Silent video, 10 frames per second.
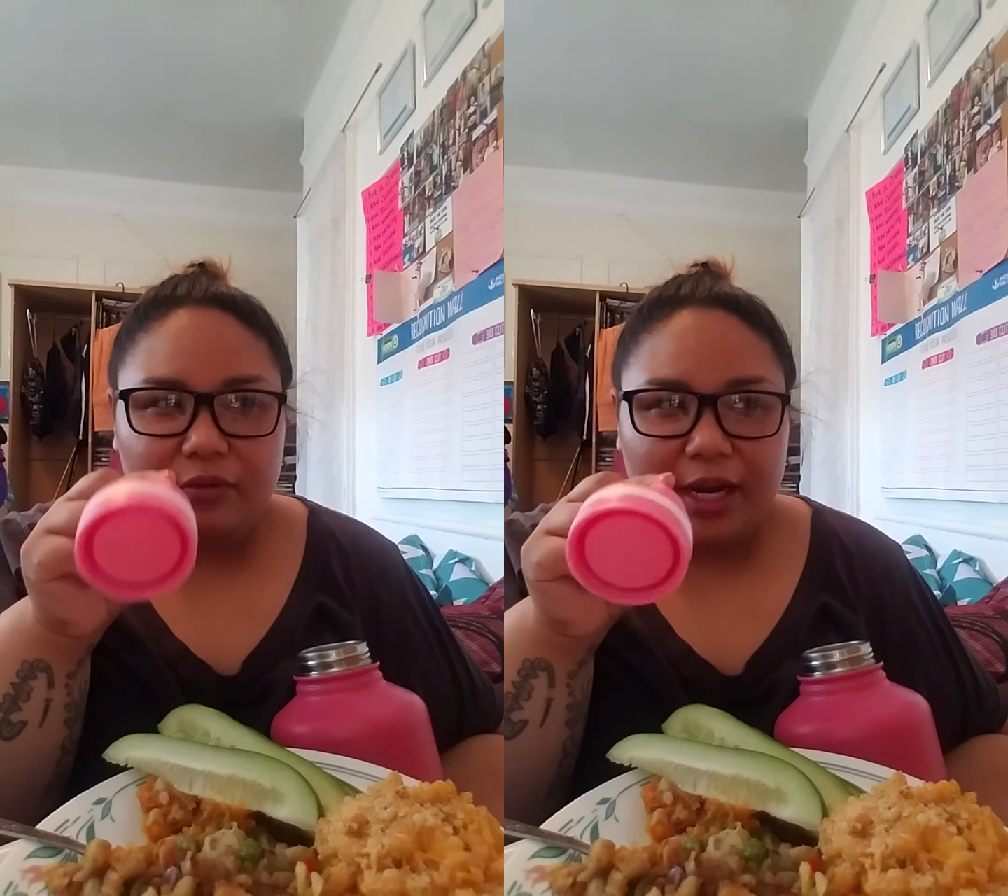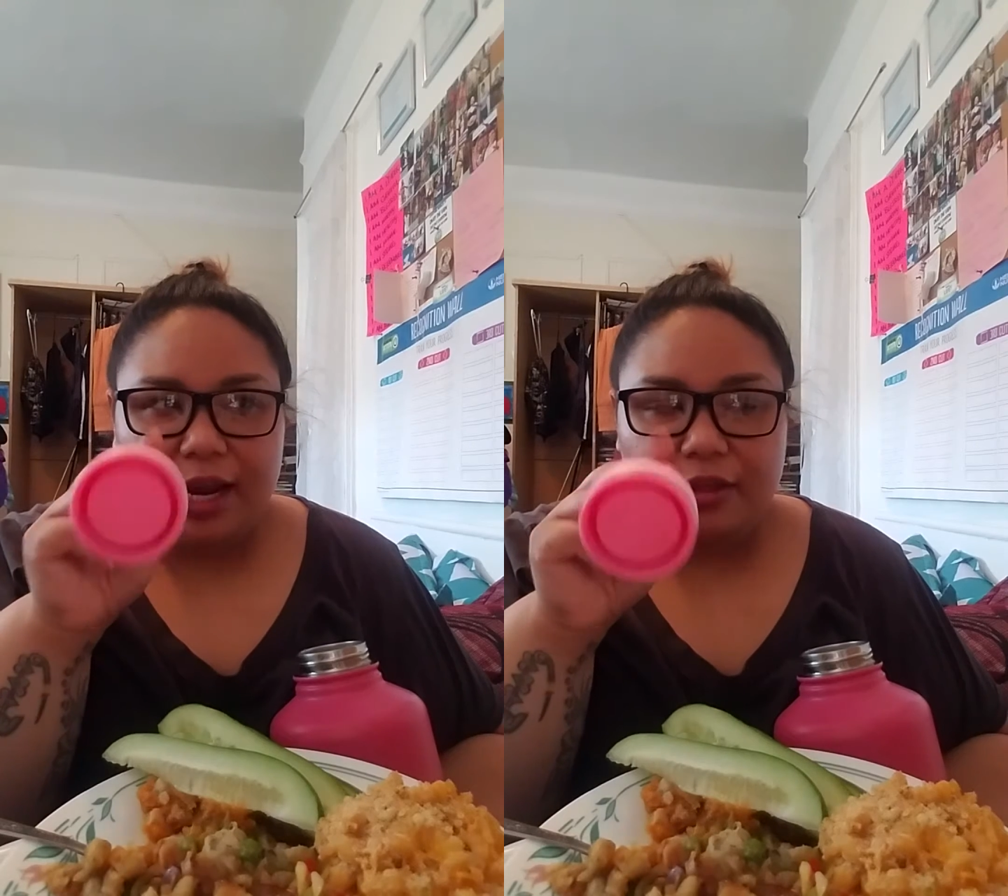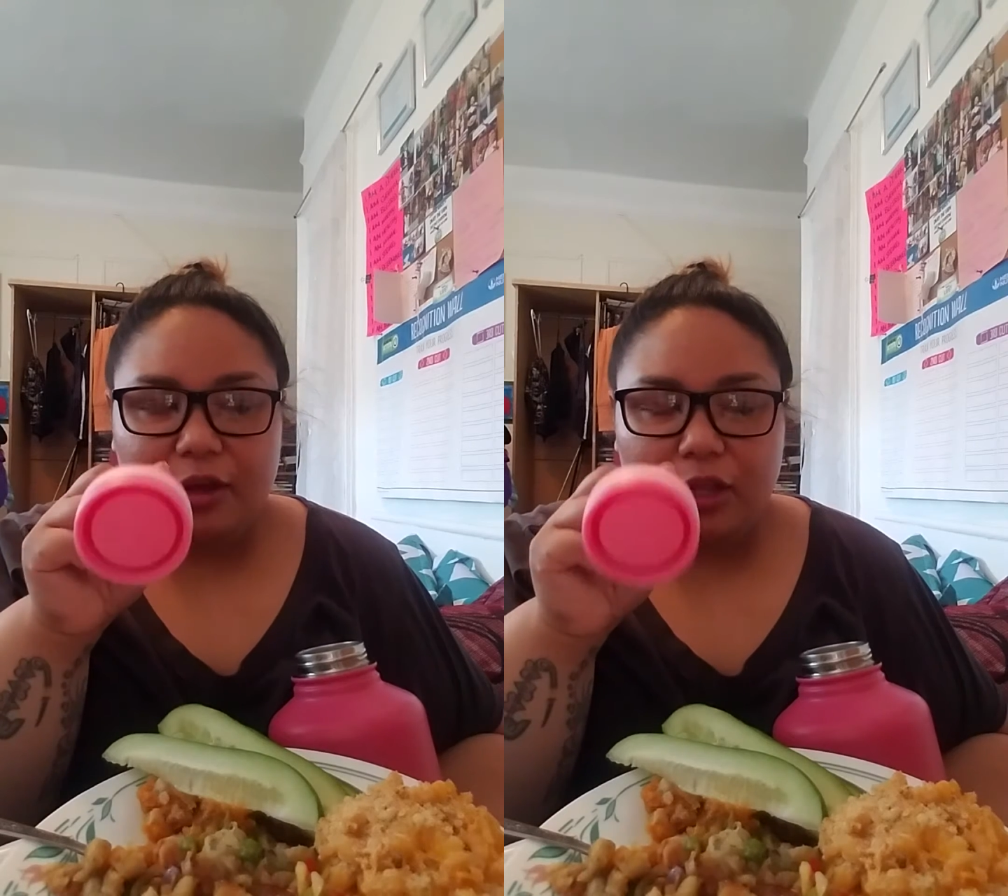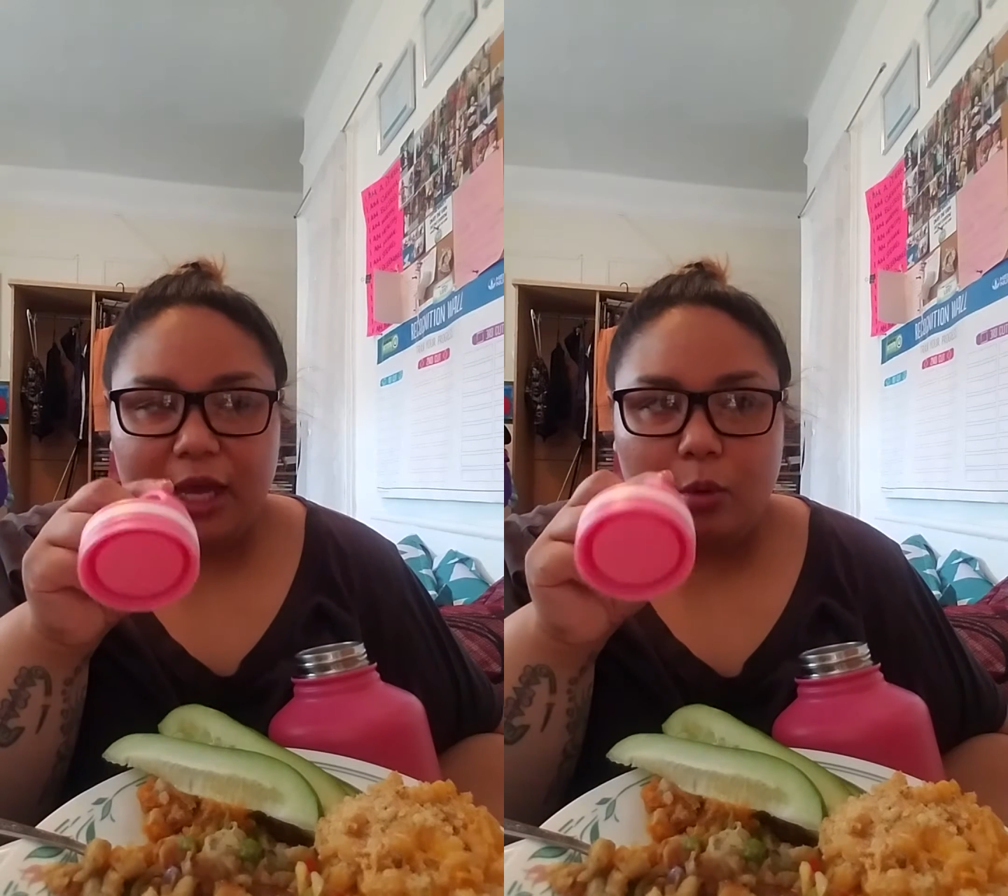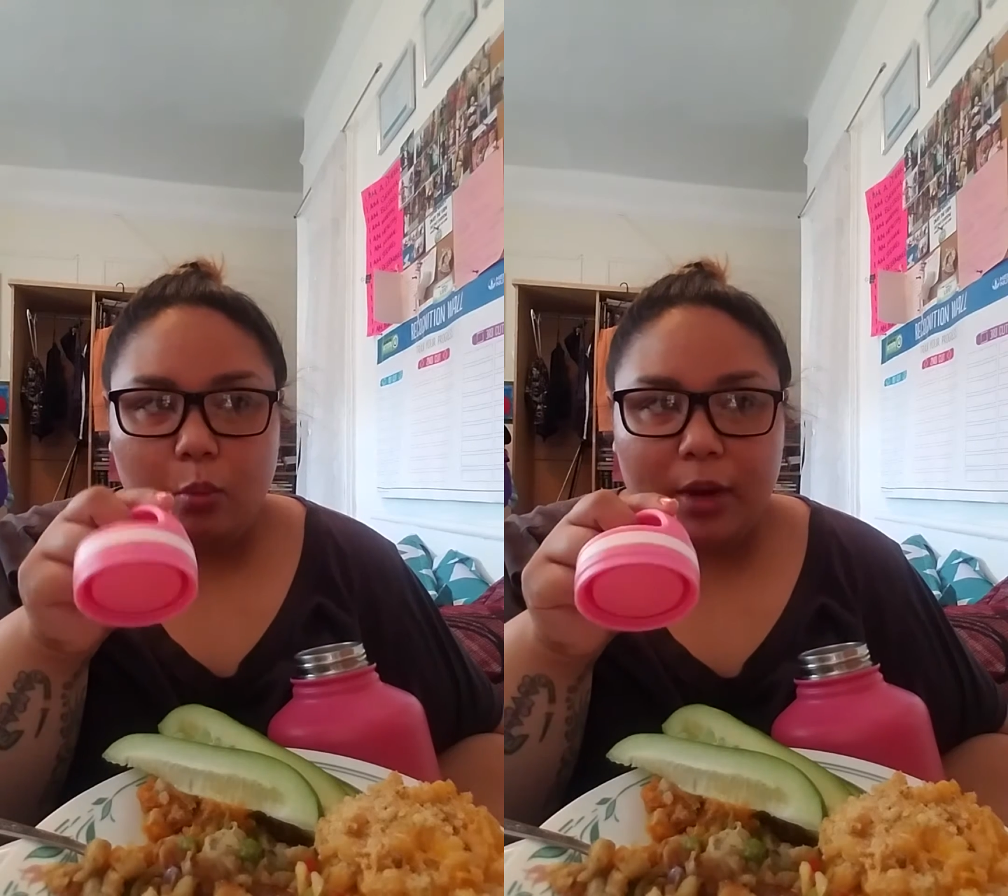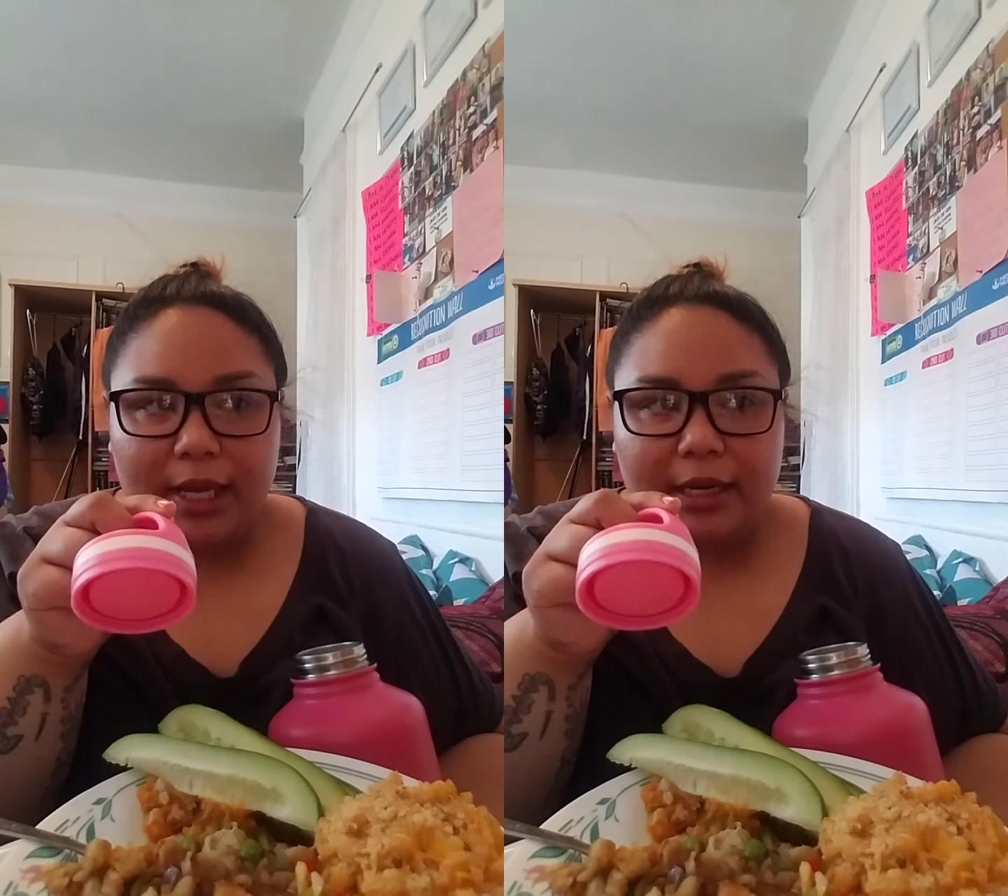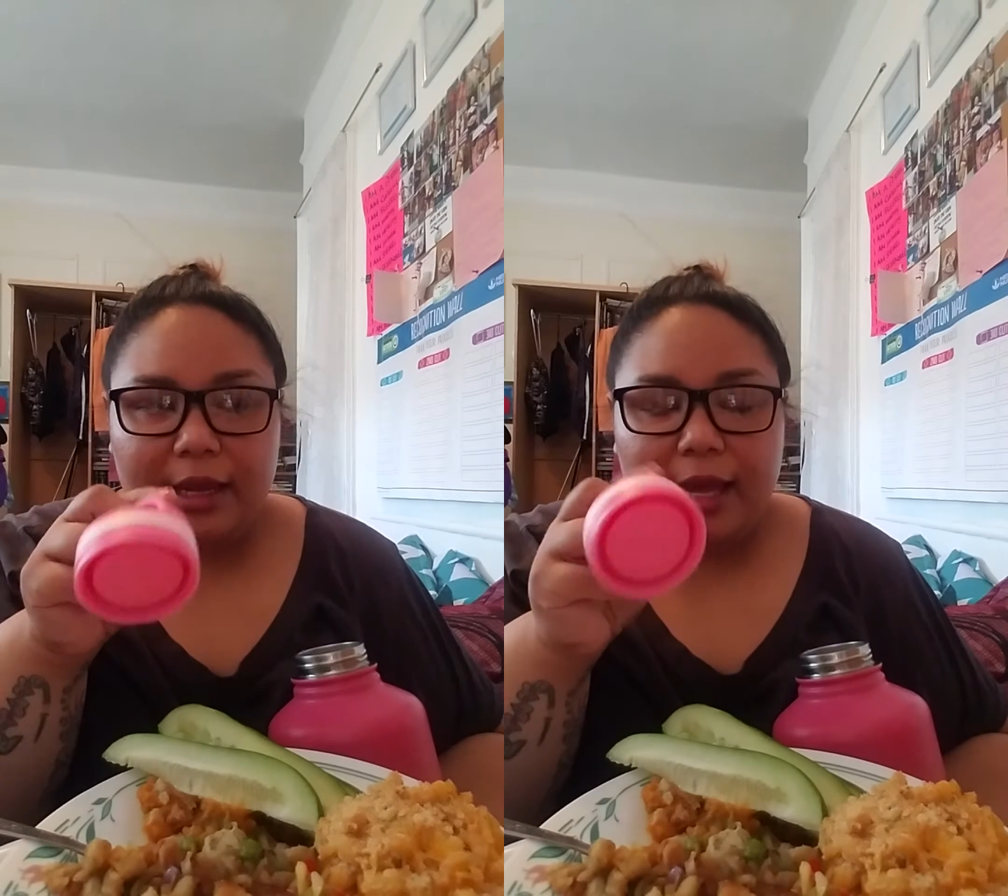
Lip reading: Right now they only have white.